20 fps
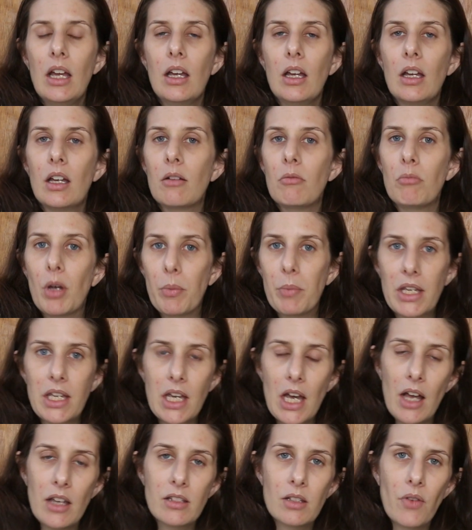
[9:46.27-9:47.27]
But
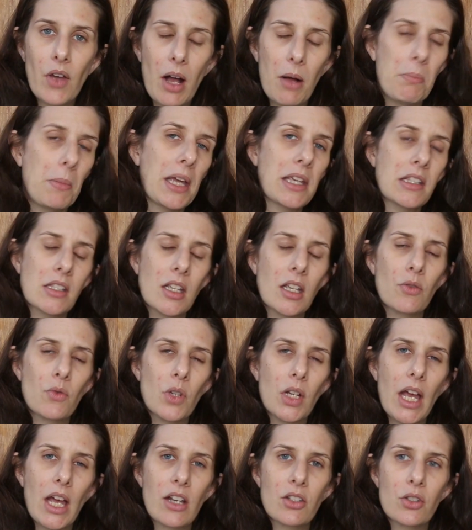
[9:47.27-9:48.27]
because of how my skin
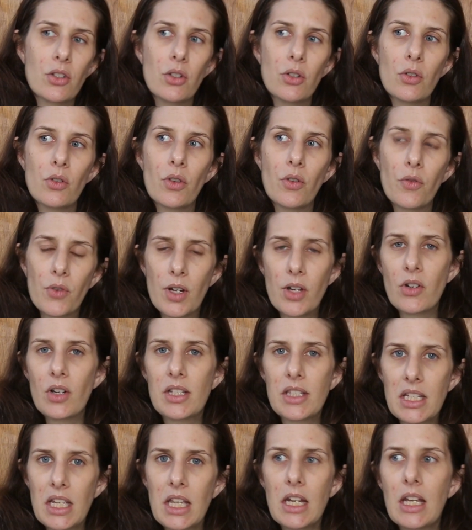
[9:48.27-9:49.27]
reacts to the fragrance
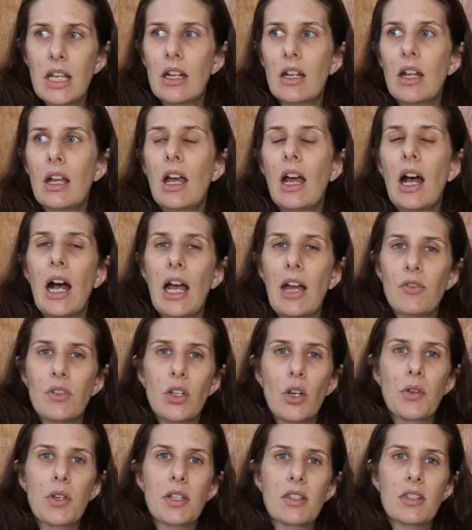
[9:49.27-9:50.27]
in it, I've
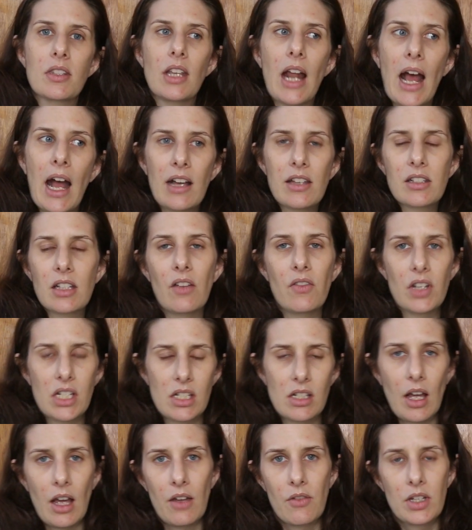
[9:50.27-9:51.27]
noticed that as
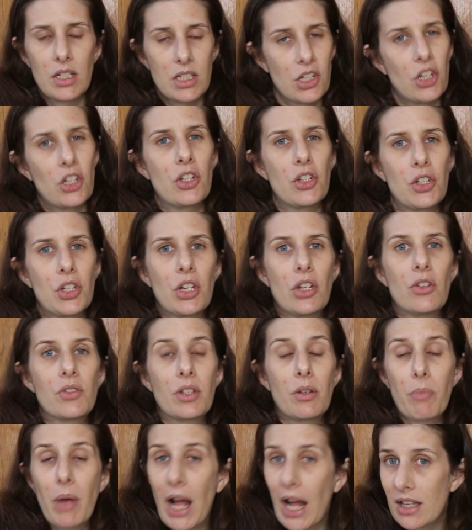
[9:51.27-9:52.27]
I've continued to use it
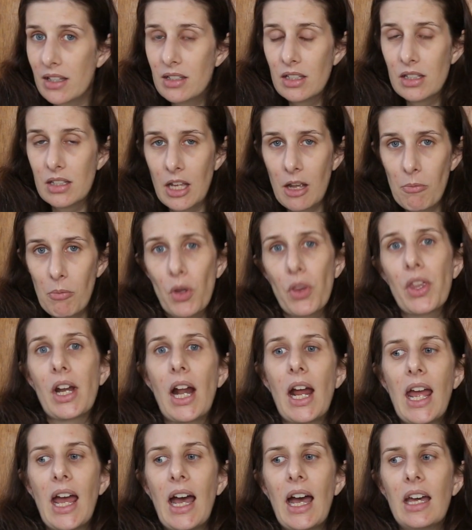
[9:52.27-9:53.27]
past the sample that I
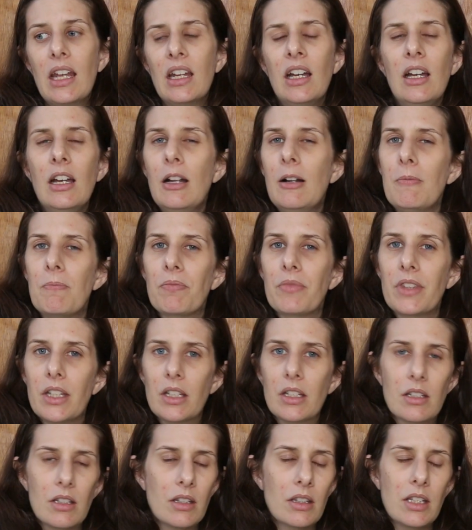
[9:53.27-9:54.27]
had,
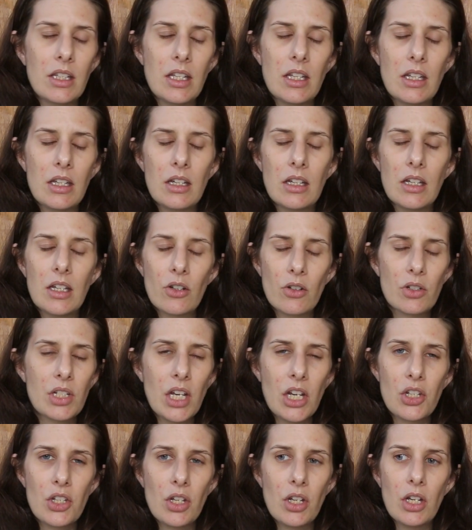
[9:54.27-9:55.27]
the
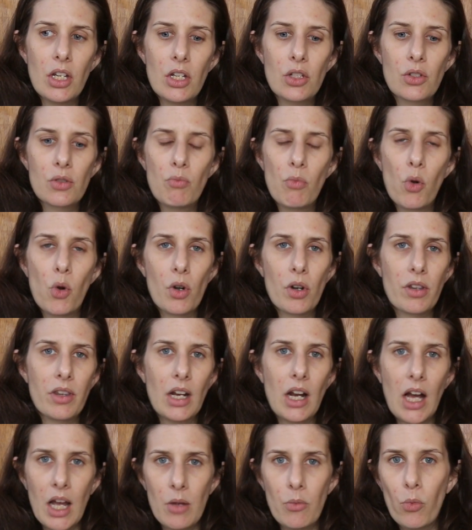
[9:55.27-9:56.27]
irritation is more than
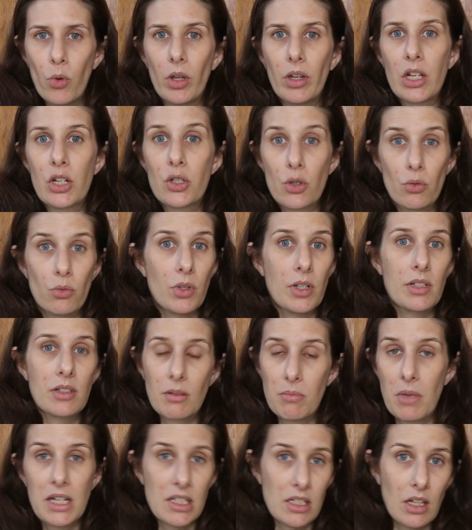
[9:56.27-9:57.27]
I'm willing to risk my
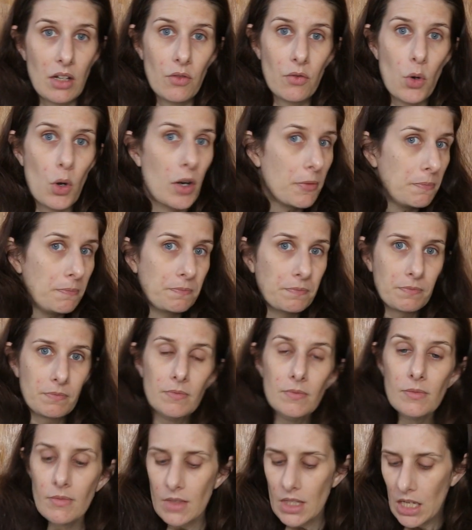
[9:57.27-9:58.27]
skin for.
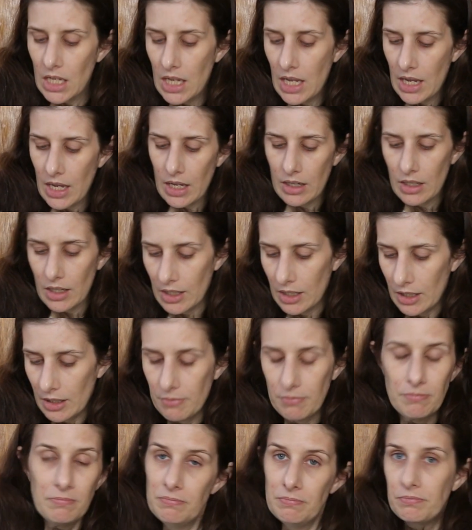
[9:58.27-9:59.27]
And
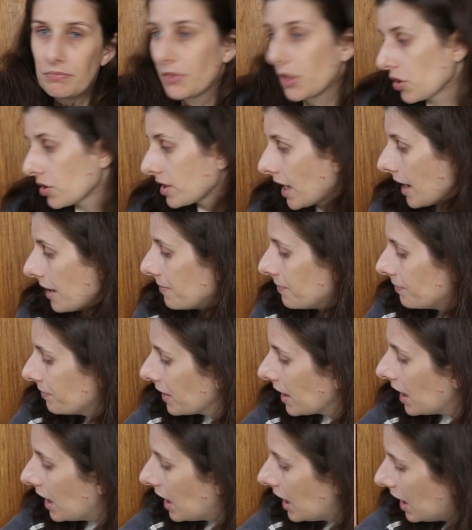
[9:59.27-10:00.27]
there's that.
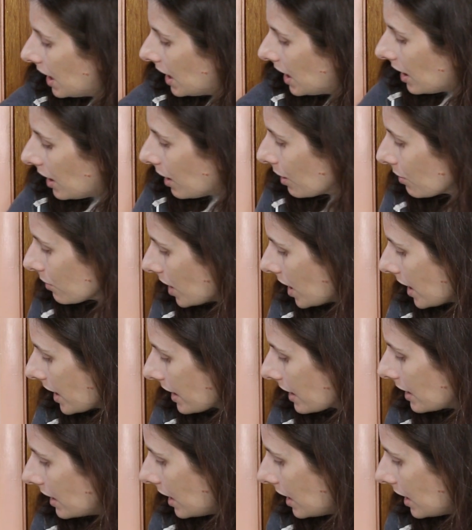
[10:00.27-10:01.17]
All right.